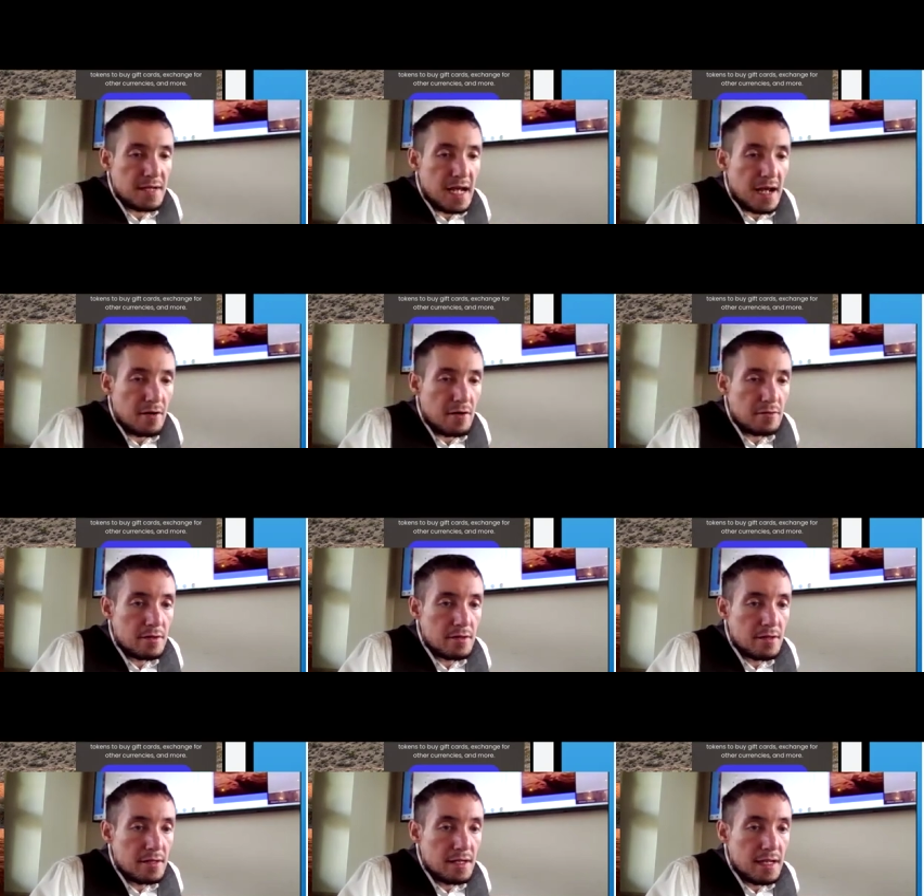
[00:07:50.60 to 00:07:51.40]
down
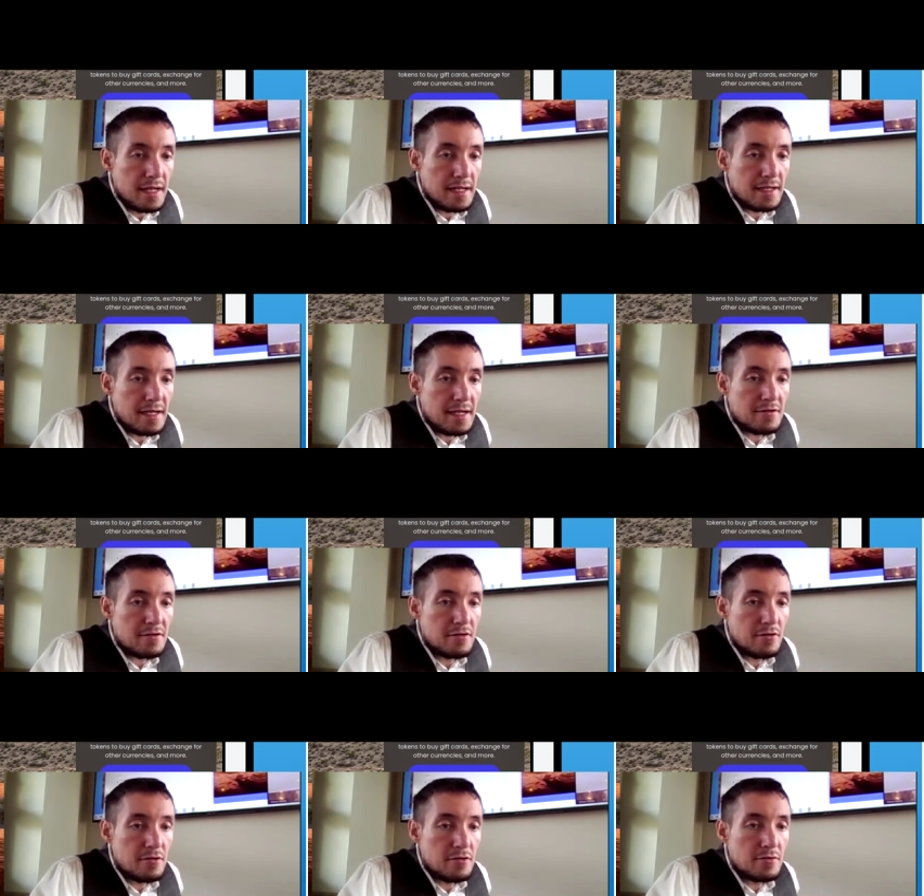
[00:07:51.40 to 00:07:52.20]
and get
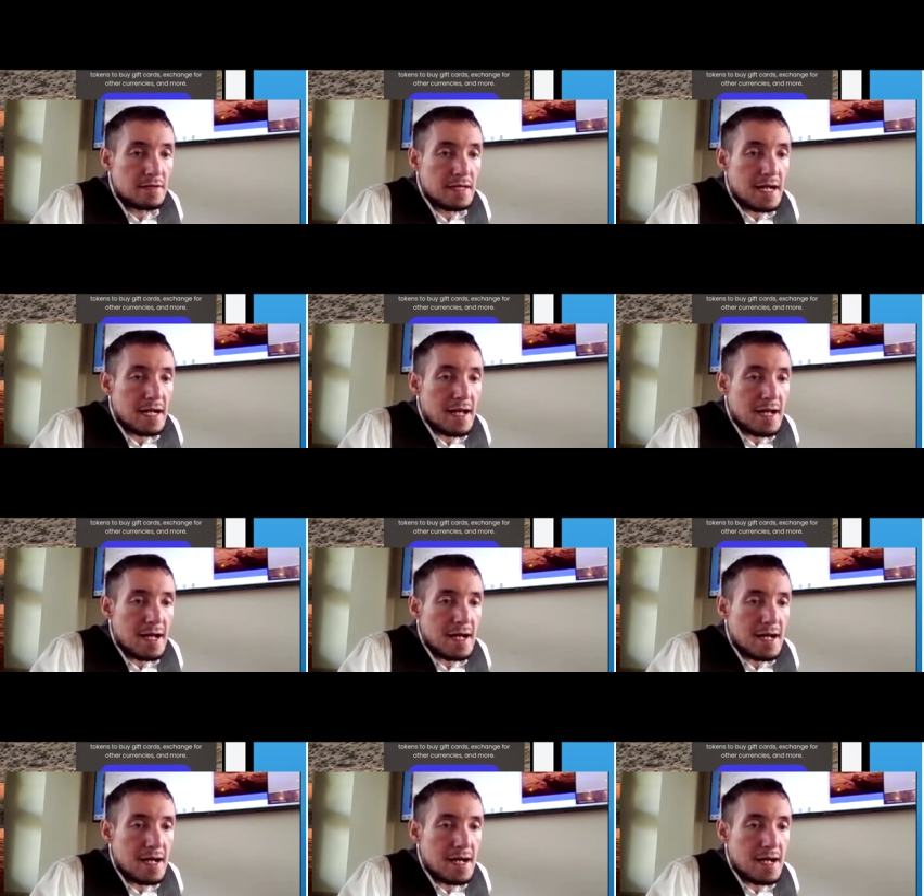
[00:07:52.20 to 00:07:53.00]
to,
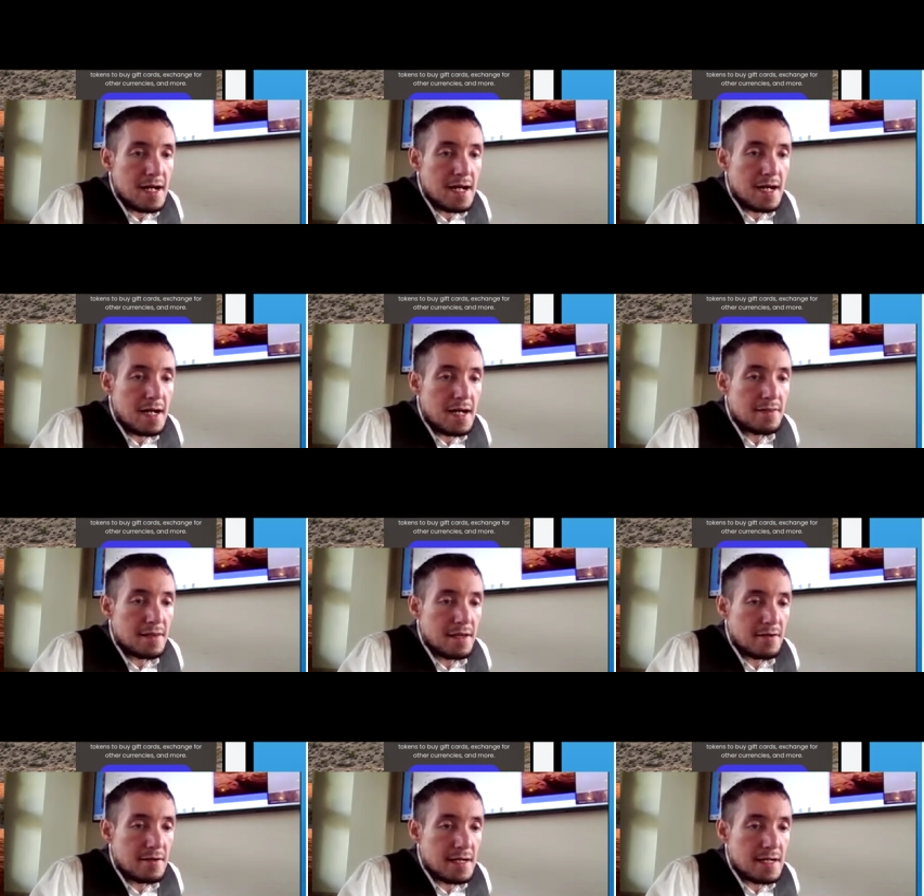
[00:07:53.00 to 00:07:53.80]
ta-da,
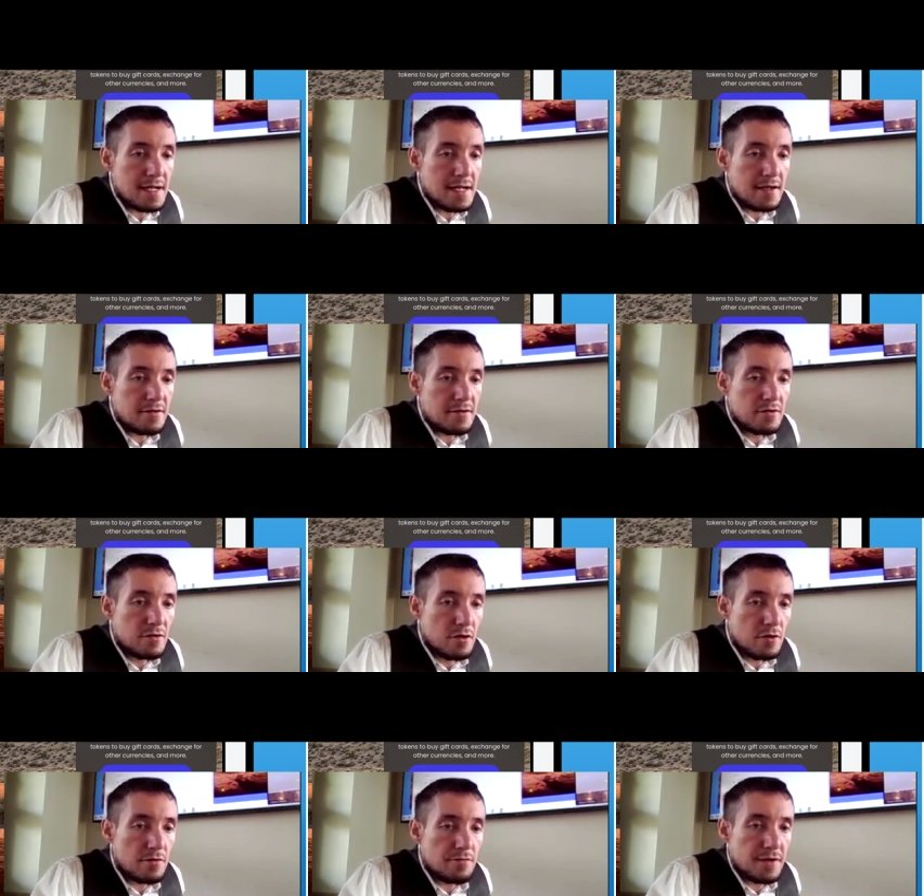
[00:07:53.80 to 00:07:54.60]
there it is,
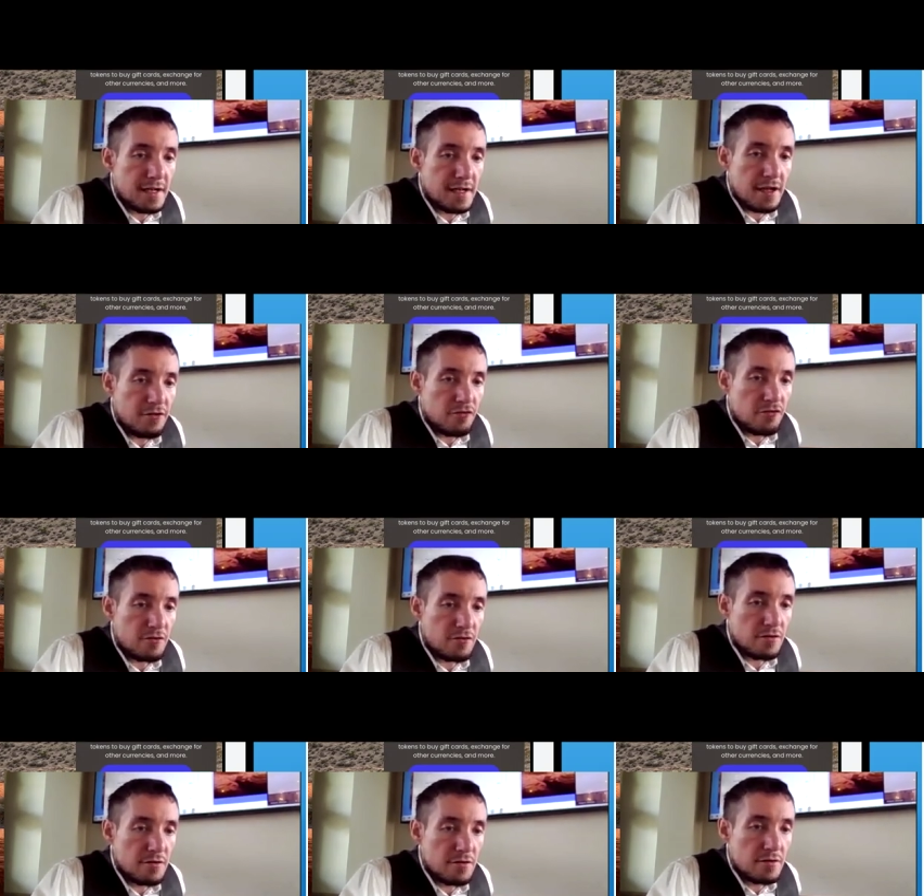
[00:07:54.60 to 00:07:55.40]

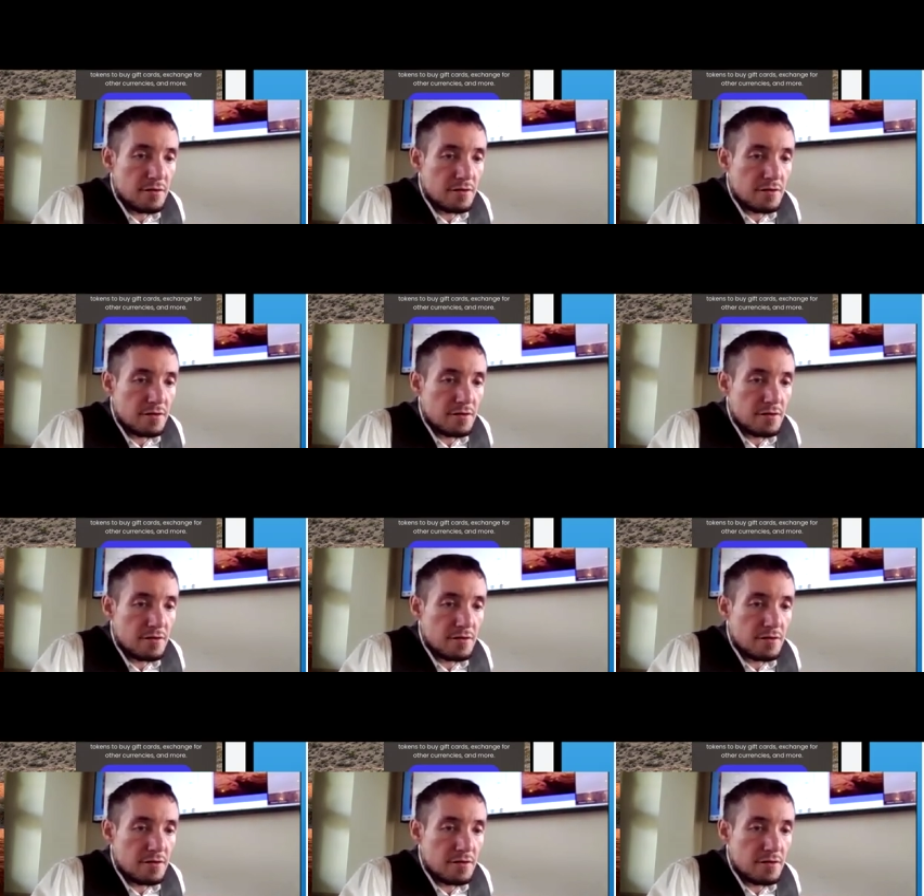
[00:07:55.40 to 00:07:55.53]
notifications.